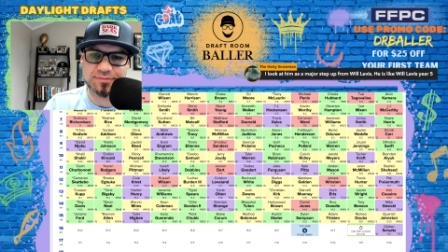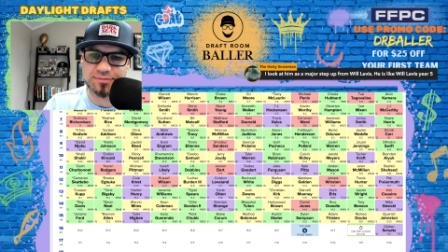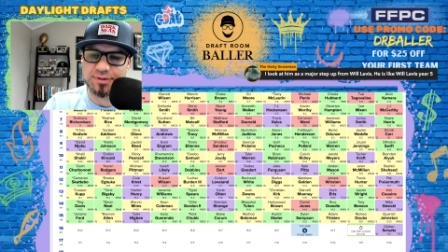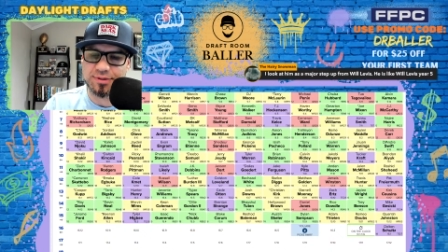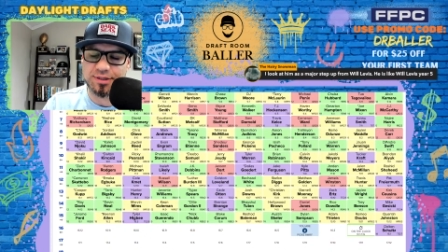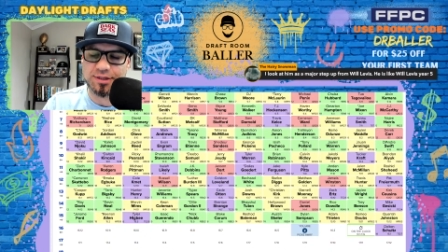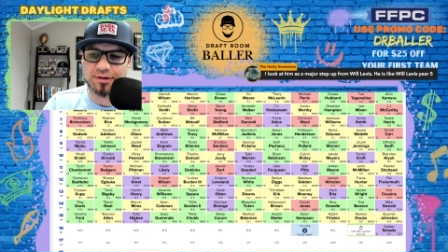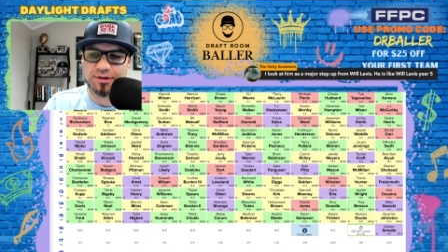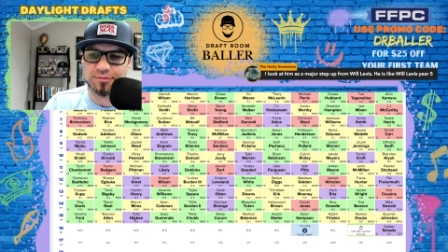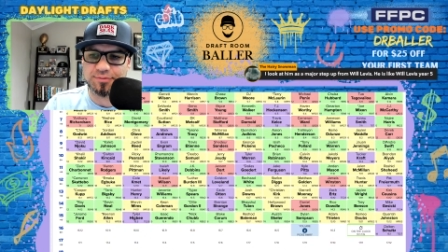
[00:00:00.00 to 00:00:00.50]

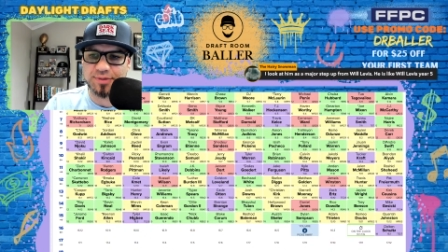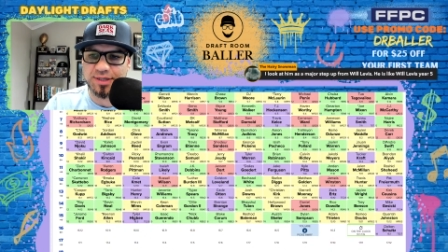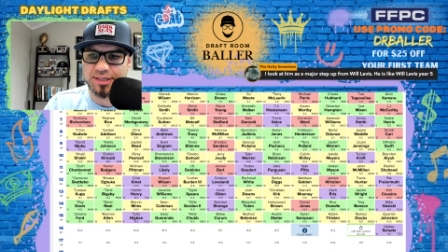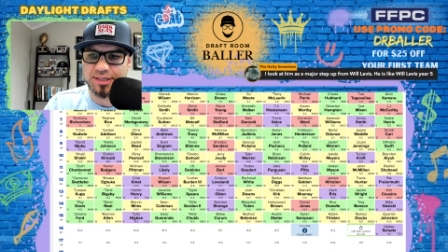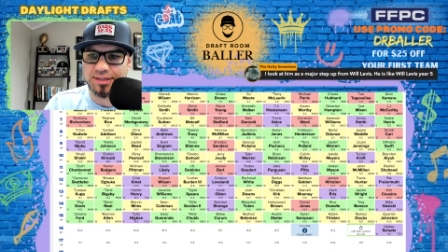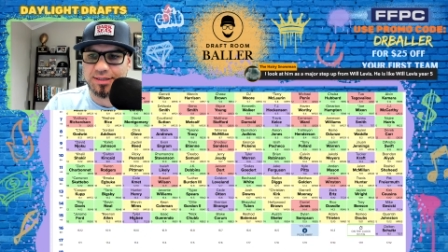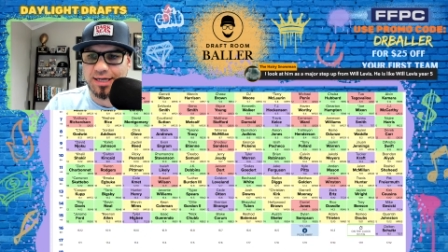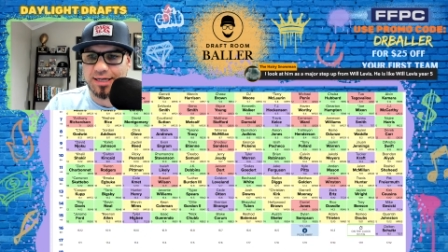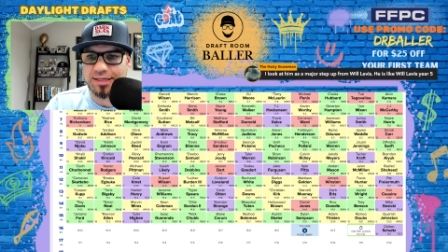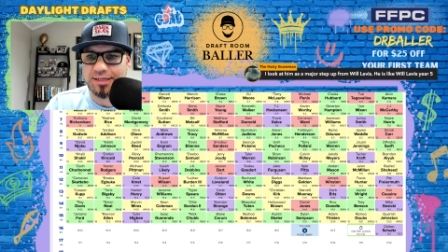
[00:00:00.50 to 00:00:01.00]
you know,
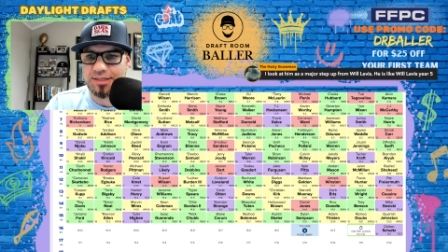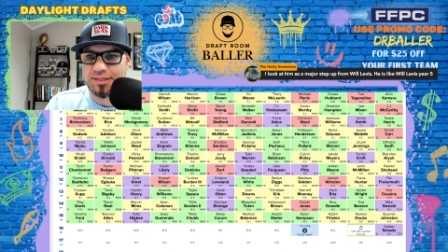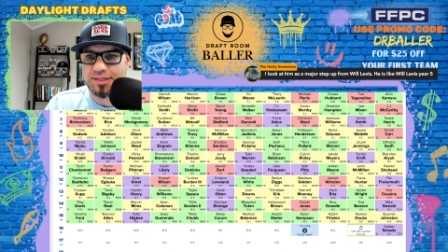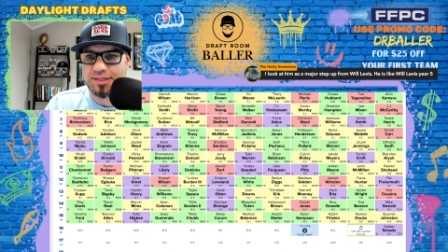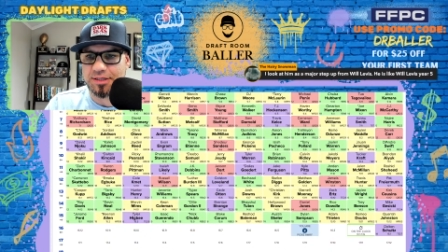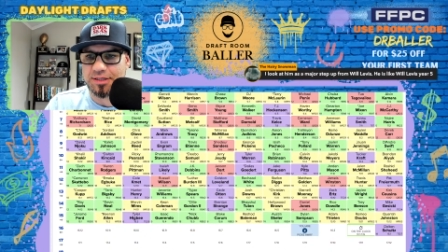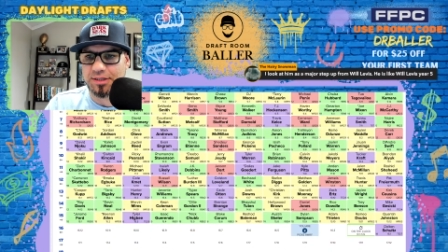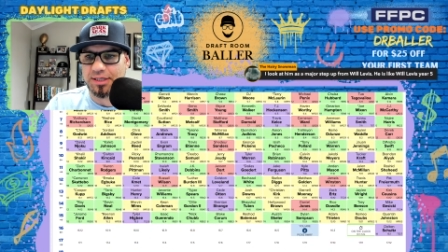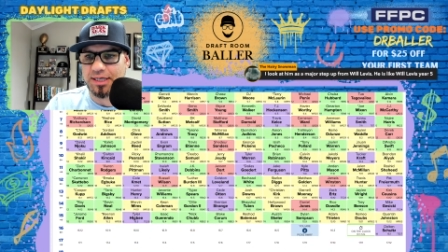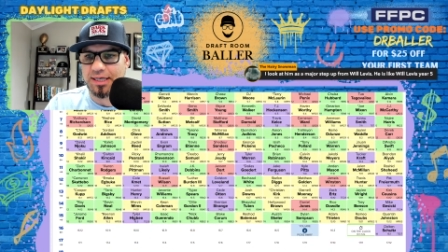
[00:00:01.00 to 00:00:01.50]
but not
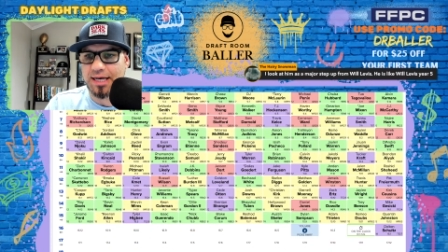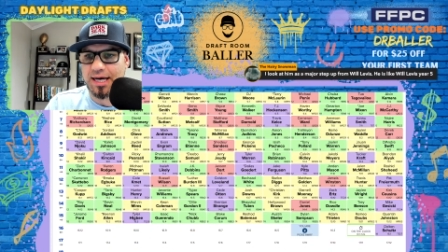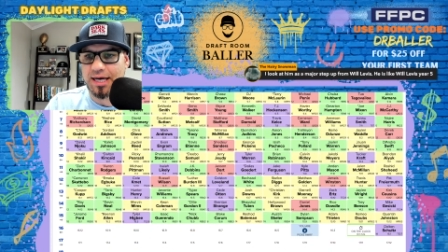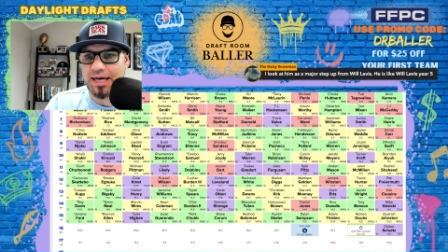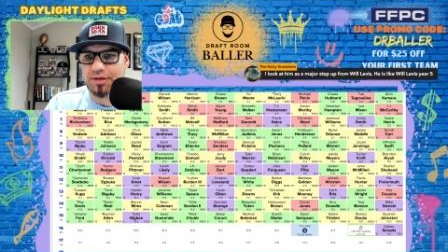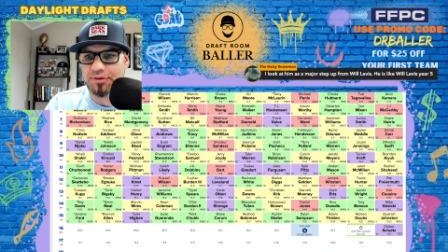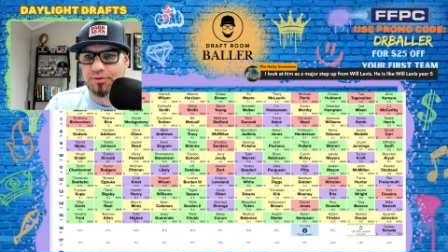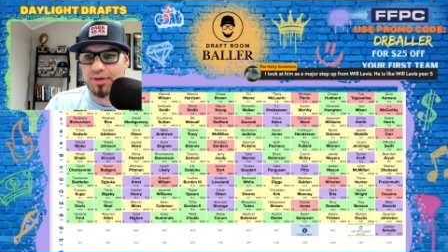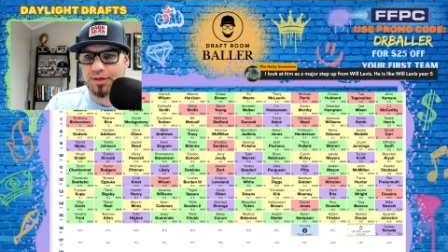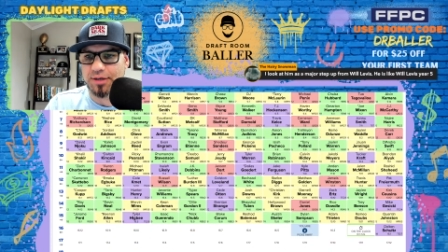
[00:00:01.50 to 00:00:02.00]
necessarily a guy
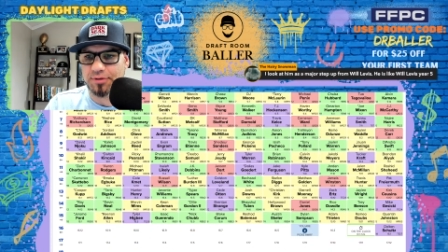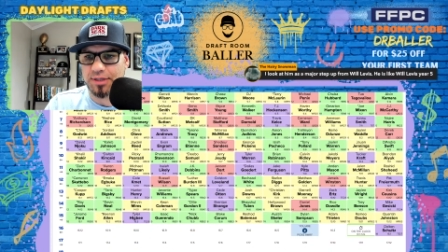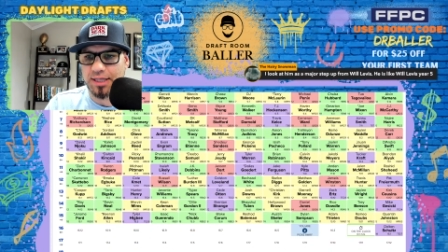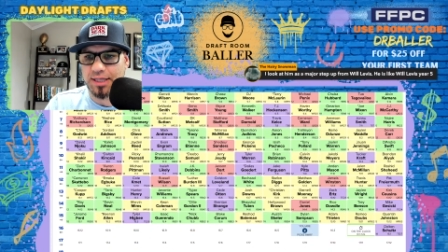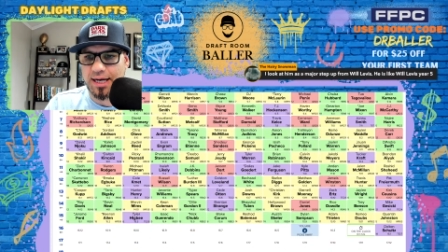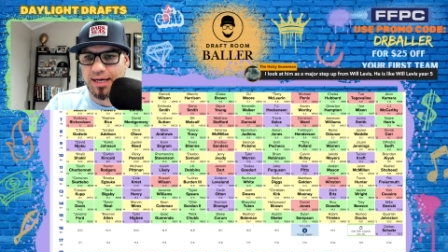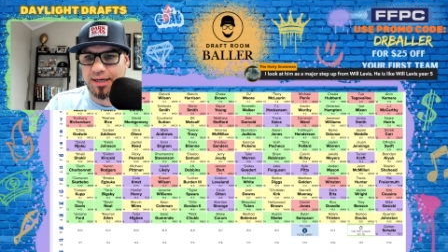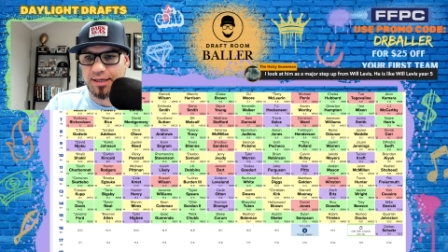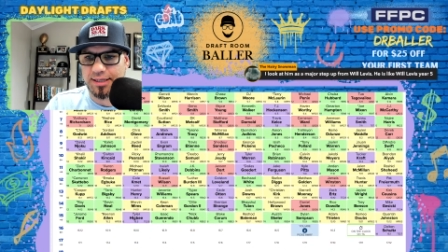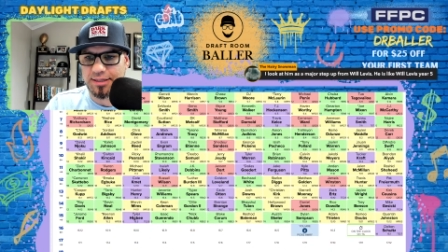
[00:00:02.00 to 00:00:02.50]
you want to
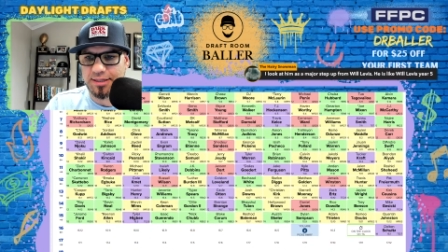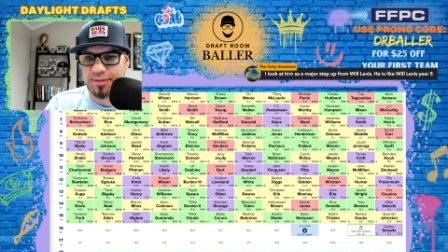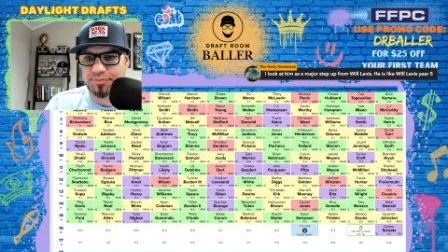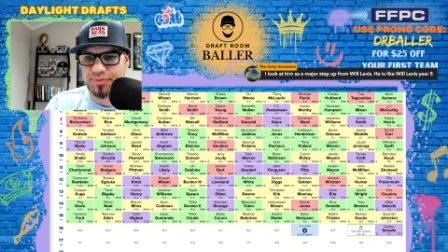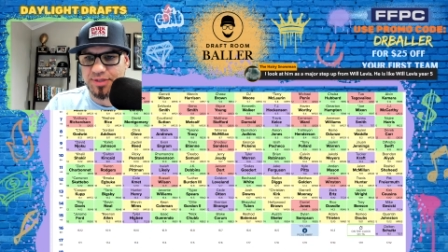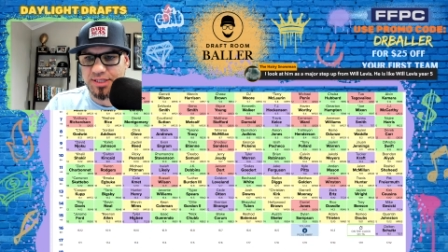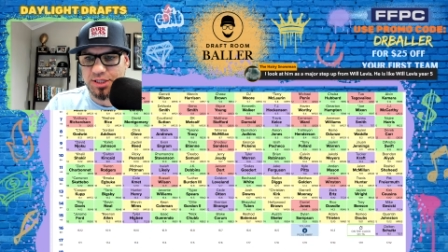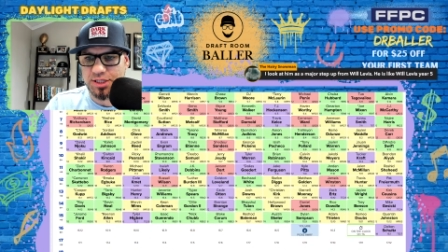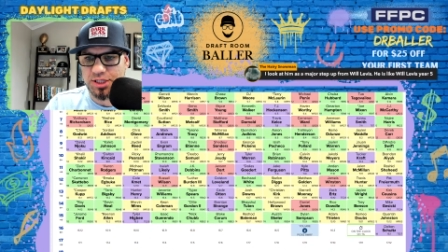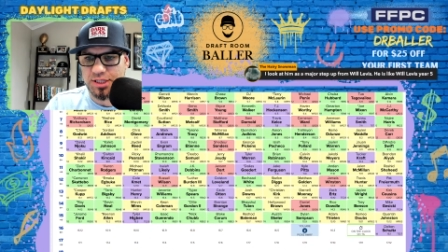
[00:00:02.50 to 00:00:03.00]
rely on at the
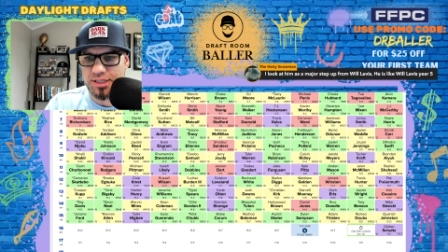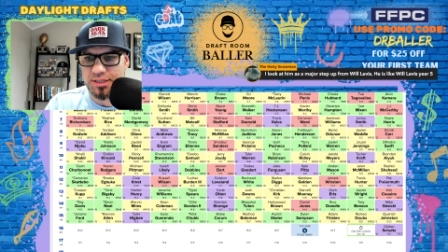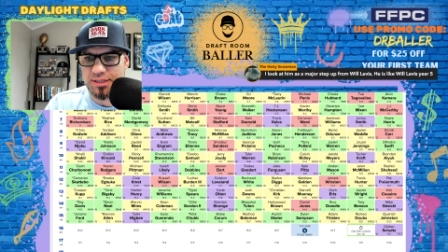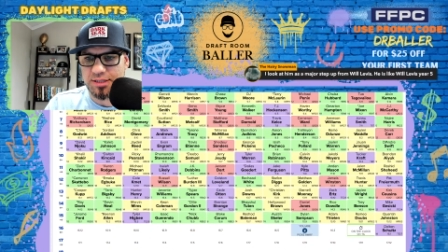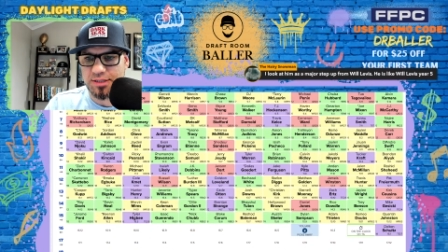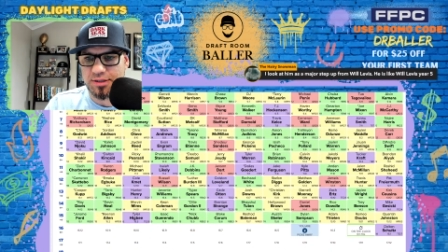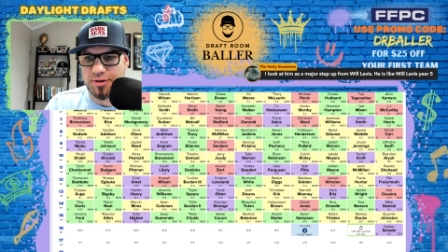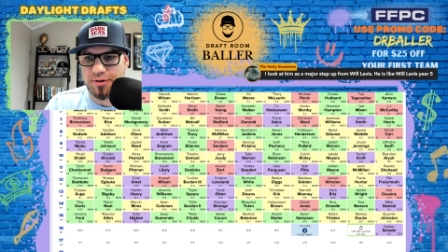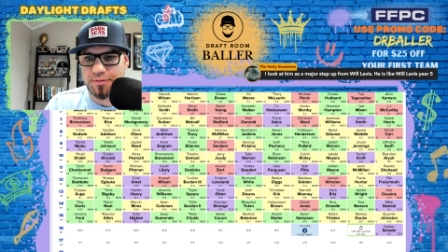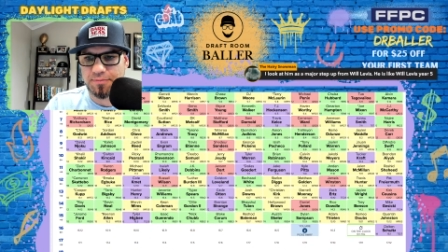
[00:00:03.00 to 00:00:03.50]
position.
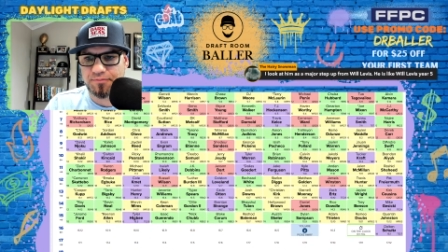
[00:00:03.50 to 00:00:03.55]
So,